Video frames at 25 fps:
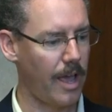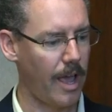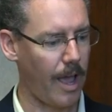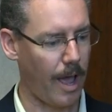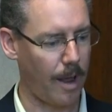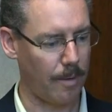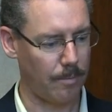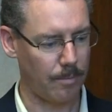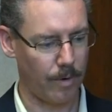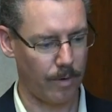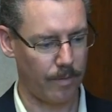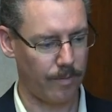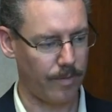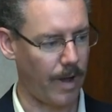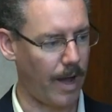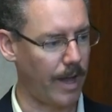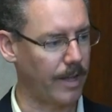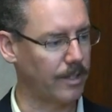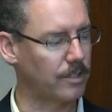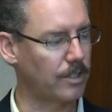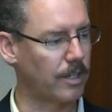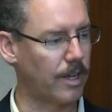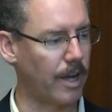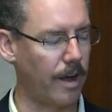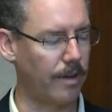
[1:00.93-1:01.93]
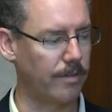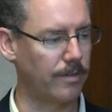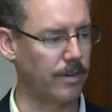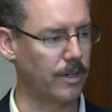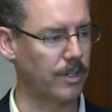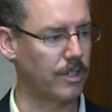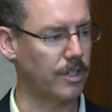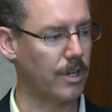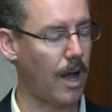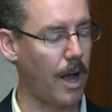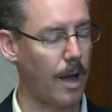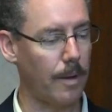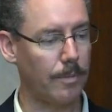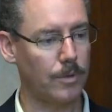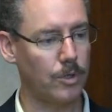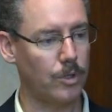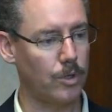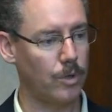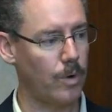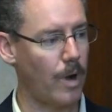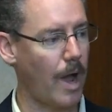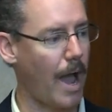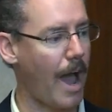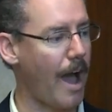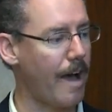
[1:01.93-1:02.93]
and provides coverage up
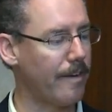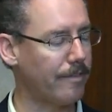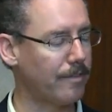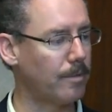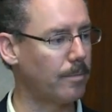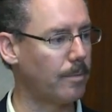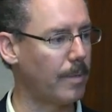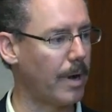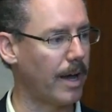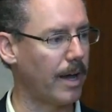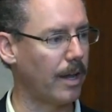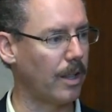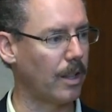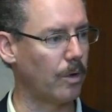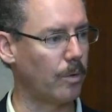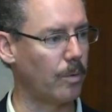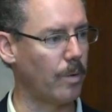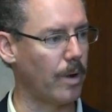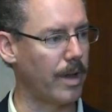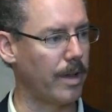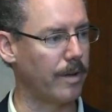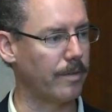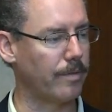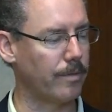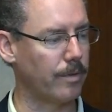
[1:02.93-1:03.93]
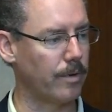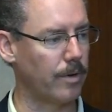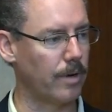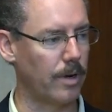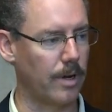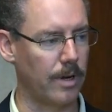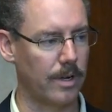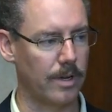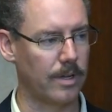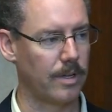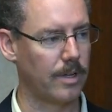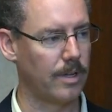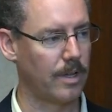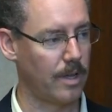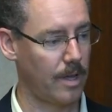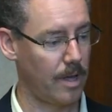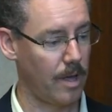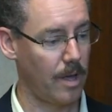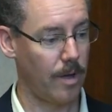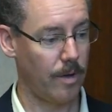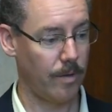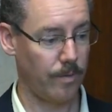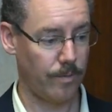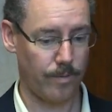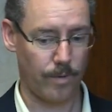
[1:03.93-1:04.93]
to half a mile away for
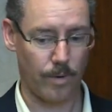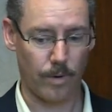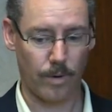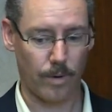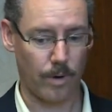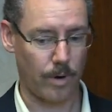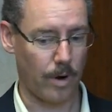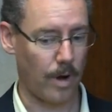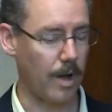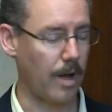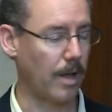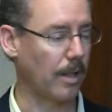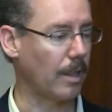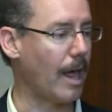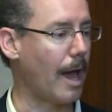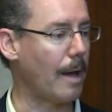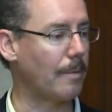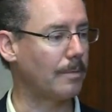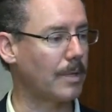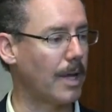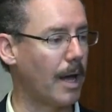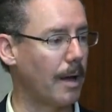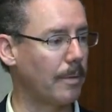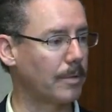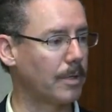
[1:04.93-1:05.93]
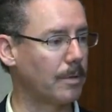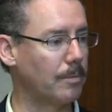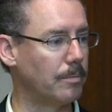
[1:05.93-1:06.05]
a laptop